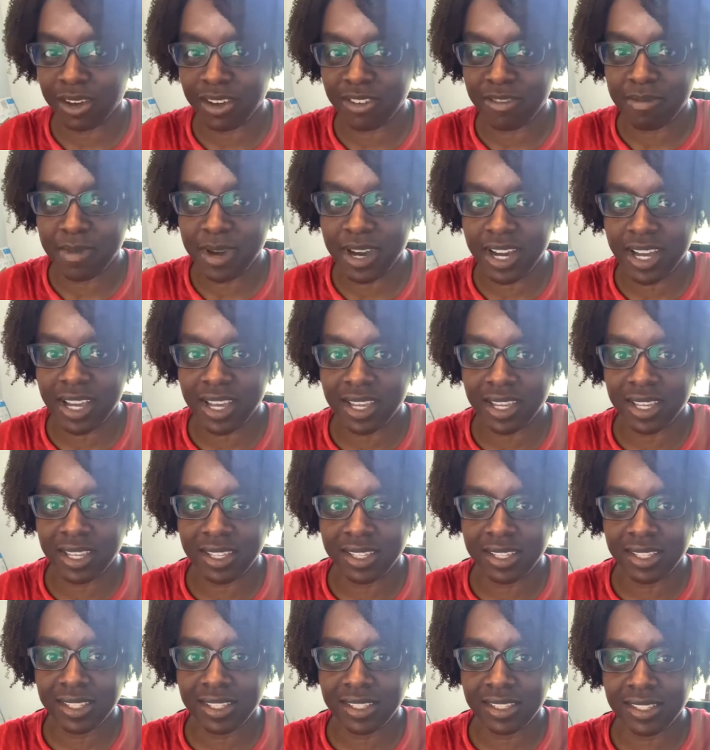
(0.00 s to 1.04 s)
of my
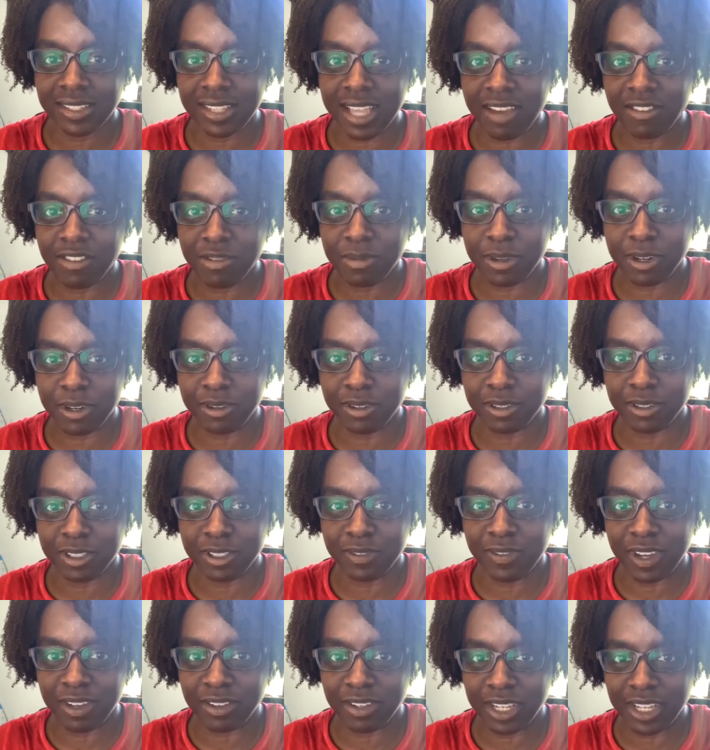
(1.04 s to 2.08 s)
Savvy Minerals
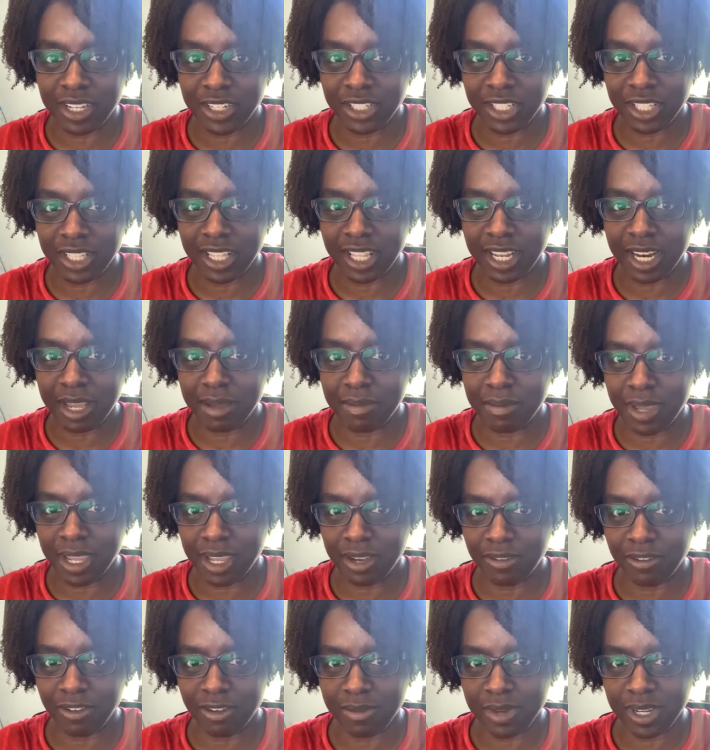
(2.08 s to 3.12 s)
foundation that I made
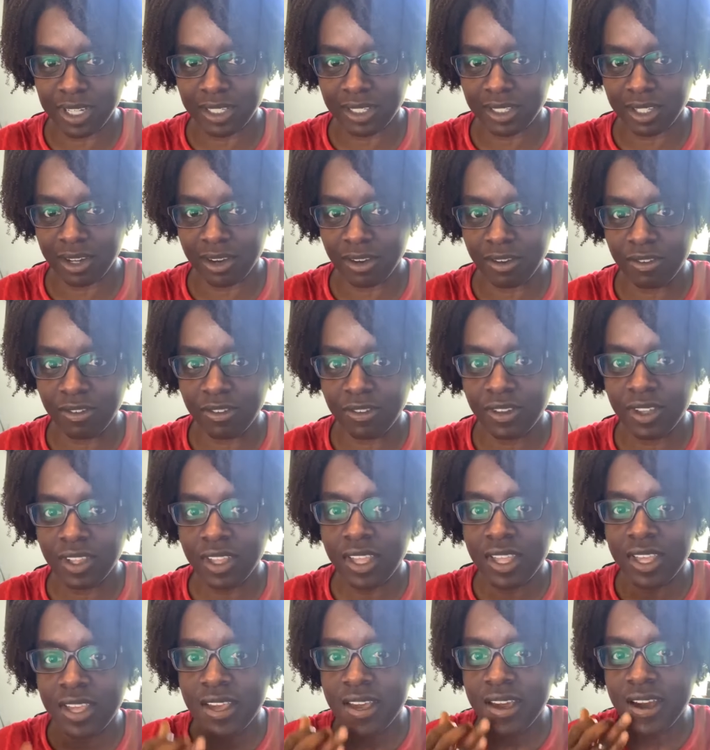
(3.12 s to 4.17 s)
for myself.
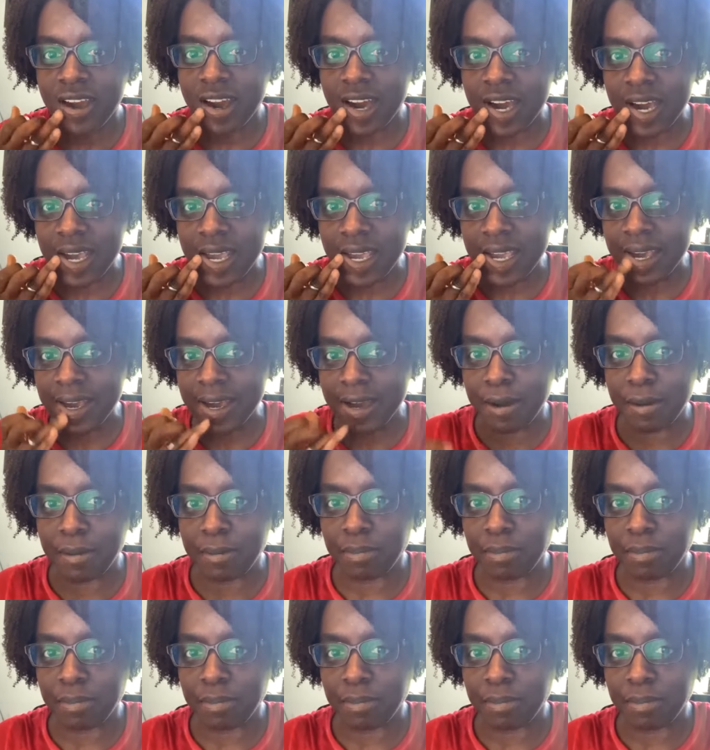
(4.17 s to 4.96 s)
I